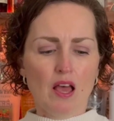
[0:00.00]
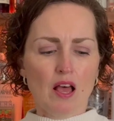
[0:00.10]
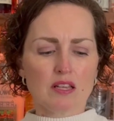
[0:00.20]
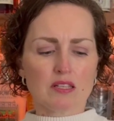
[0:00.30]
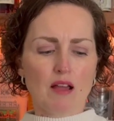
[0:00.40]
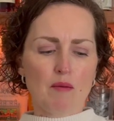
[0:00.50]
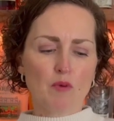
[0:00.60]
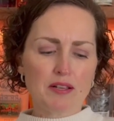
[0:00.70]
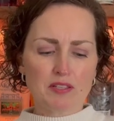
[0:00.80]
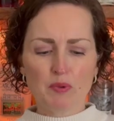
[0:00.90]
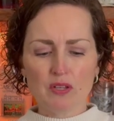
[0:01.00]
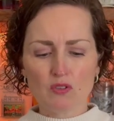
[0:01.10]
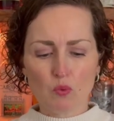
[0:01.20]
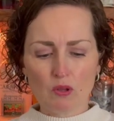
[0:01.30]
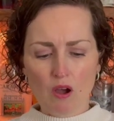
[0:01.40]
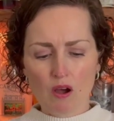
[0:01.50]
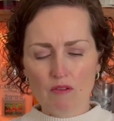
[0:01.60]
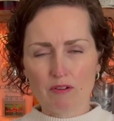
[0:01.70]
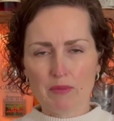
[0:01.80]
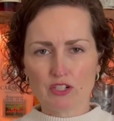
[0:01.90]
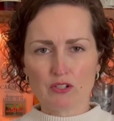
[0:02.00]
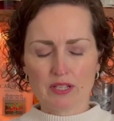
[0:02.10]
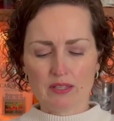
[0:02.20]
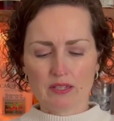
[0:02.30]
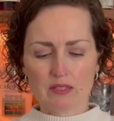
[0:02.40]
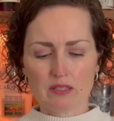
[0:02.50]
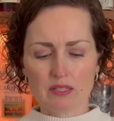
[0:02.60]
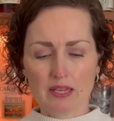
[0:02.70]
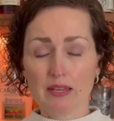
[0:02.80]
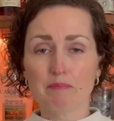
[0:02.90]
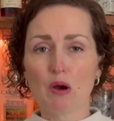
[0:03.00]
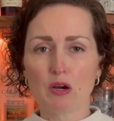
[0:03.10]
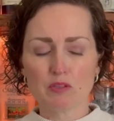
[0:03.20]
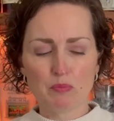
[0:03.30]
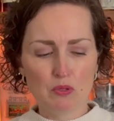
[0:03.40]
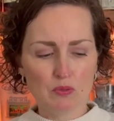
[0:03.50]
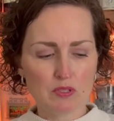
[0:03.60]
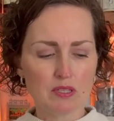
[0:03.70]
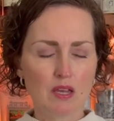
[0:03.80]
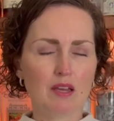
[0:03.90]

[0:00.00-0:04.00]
Some recipes will call for measuring things in bar spoons.